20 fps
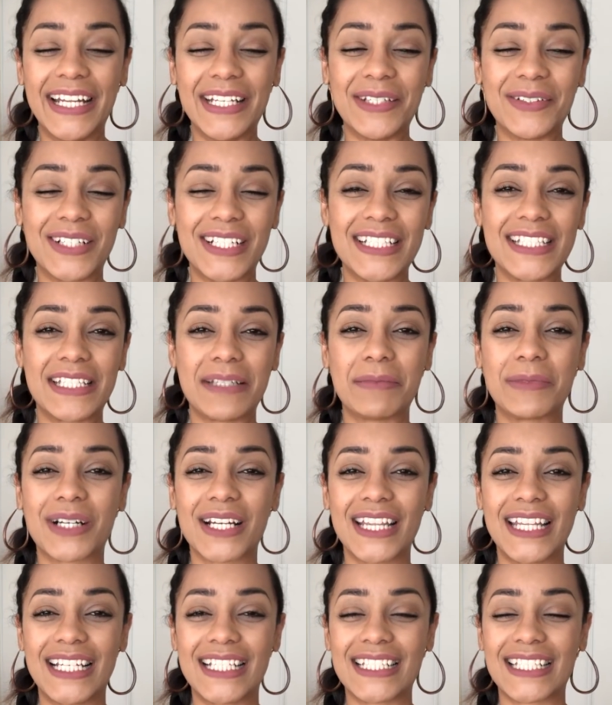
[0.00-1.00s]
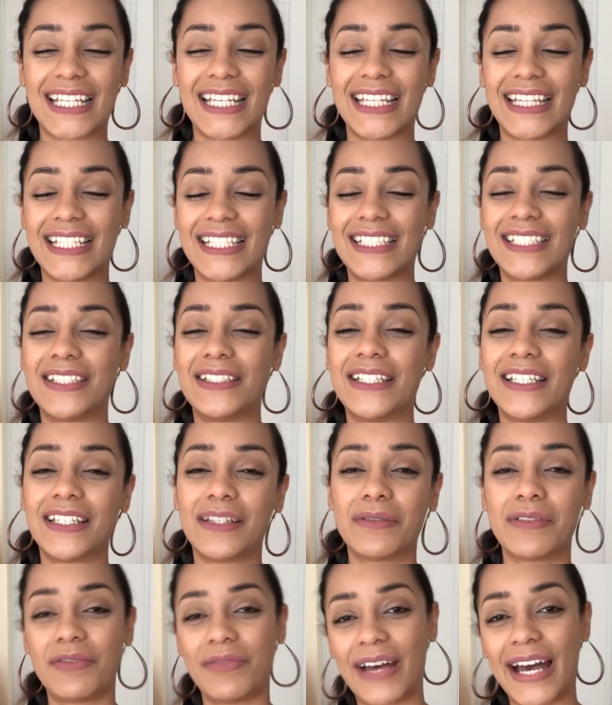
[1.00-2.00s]
and you want to see more things like this,
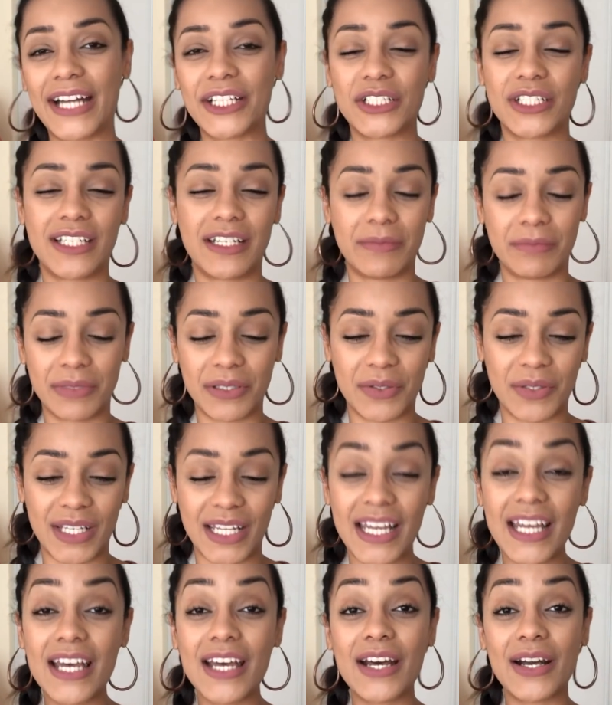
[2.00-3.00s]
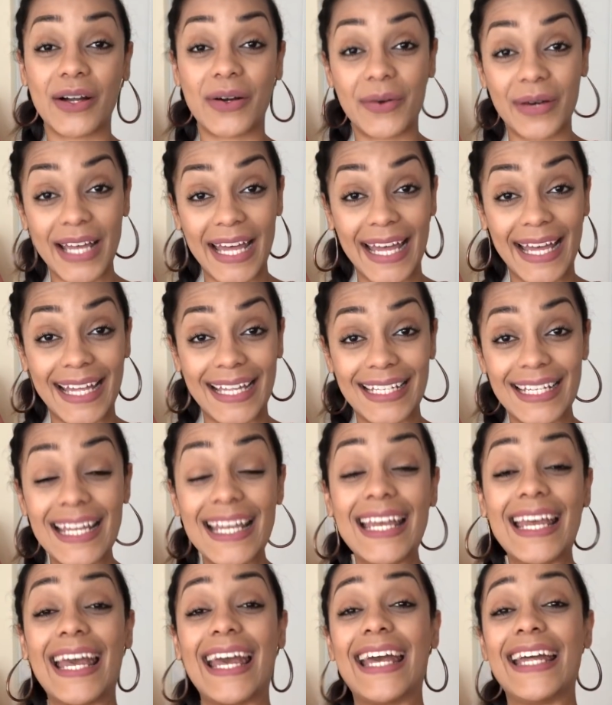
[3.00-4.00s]
dealing with fashion and beauty, go ahead ahead
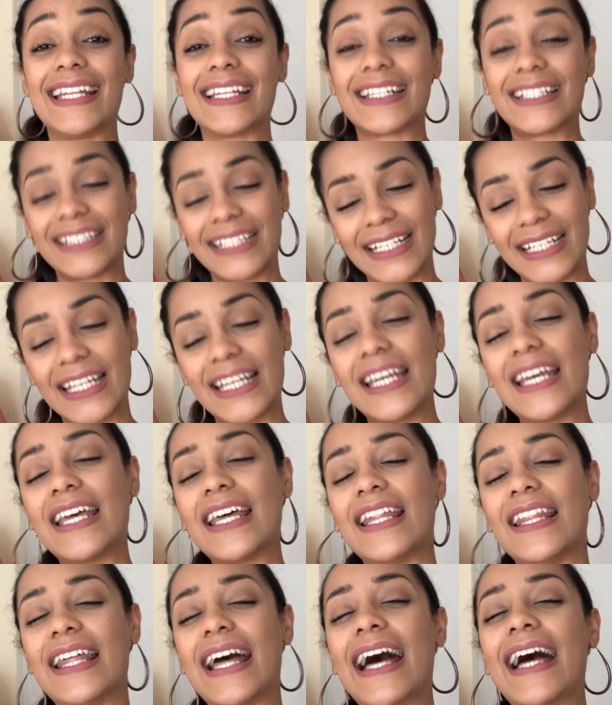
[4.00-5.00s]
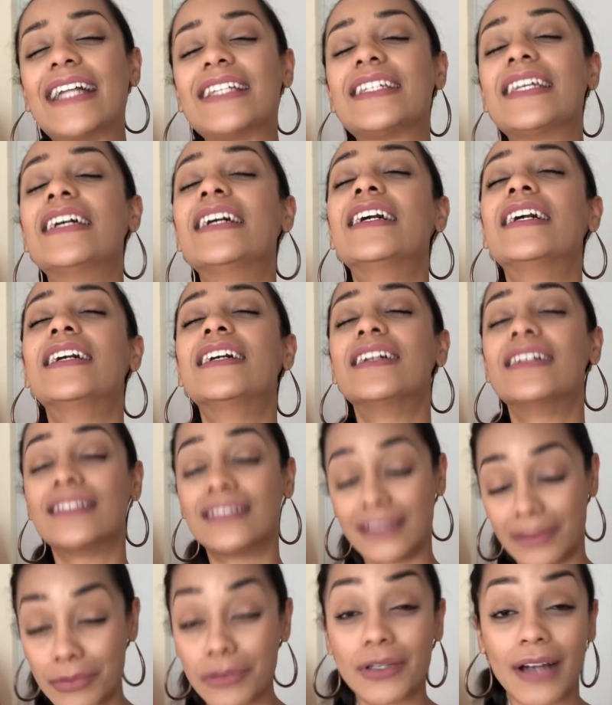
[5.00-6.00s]
and click that
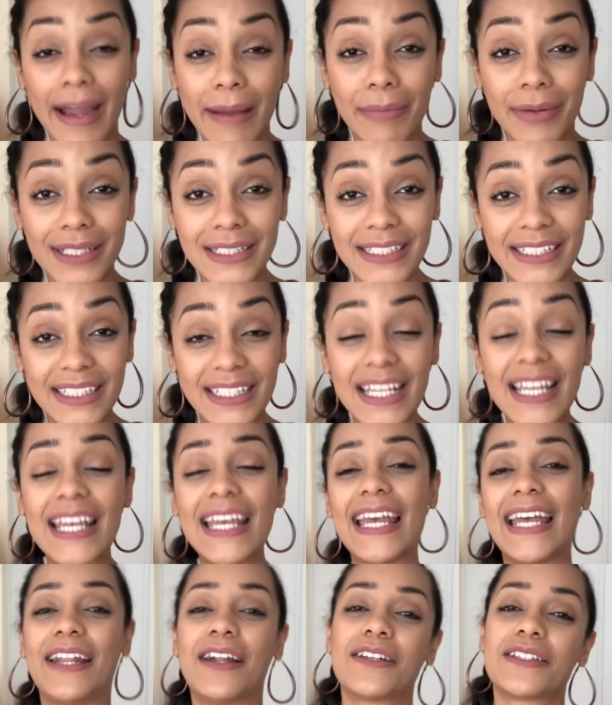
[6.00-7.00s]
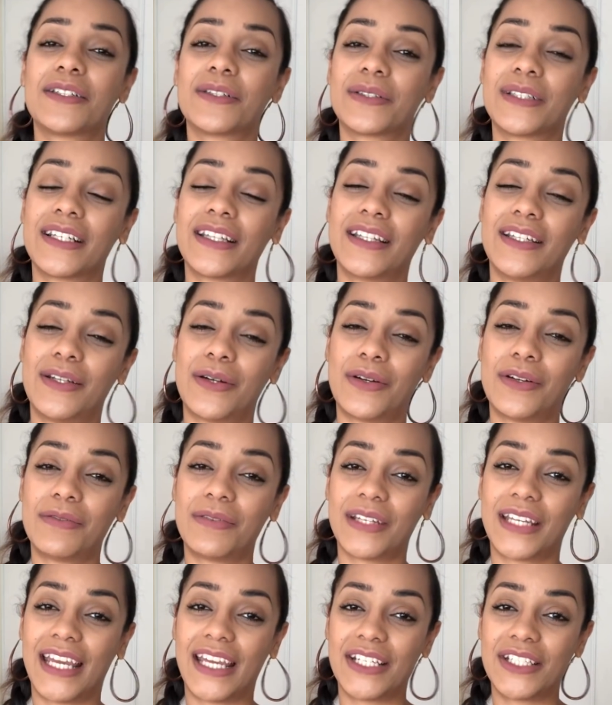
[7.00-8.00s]
subscribe button and also click the
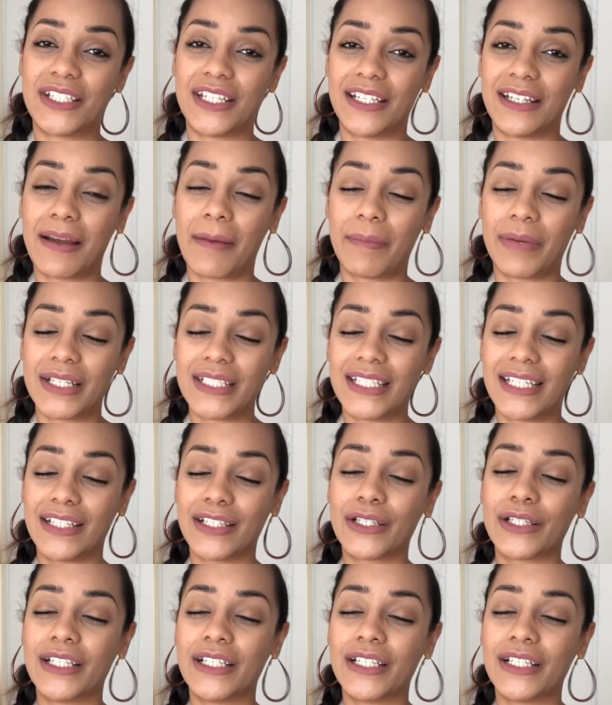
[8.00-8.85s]
notification button.